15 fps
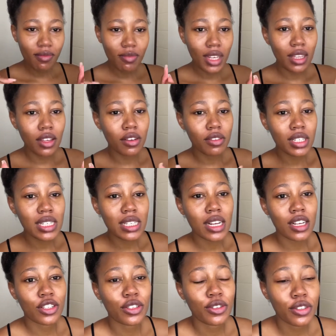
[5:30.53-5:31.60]
the reason I
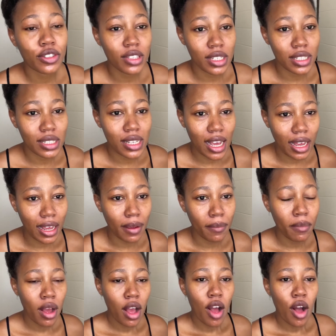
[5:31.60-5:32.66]
showed you the time
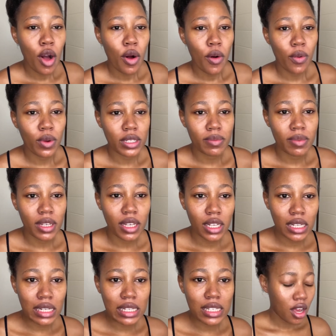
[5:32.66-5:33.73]
was
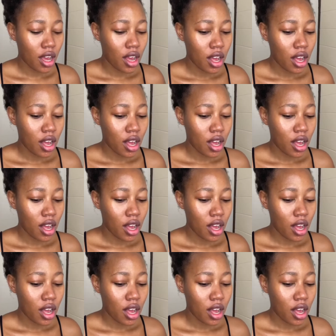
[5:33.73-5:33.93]
because